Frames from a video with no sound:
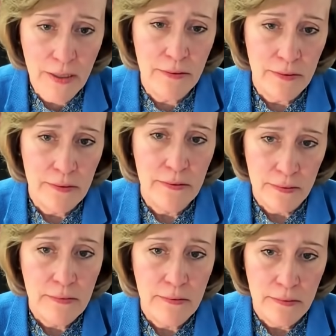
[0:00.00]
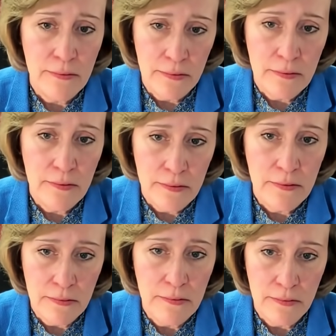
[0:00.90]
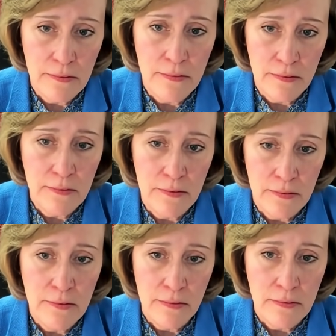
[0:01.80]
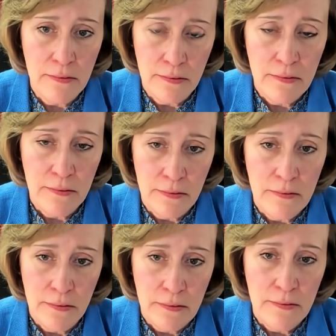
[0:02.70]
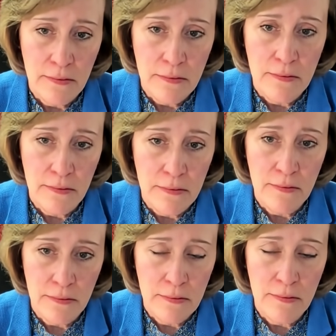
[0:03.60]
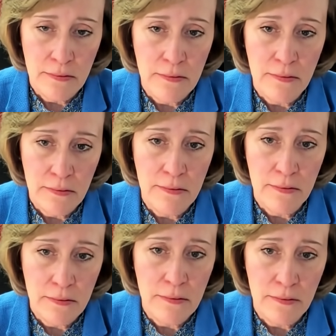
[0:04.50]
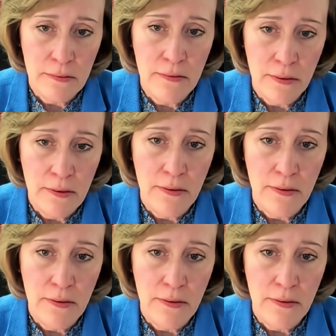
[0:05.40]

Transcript: [no speech]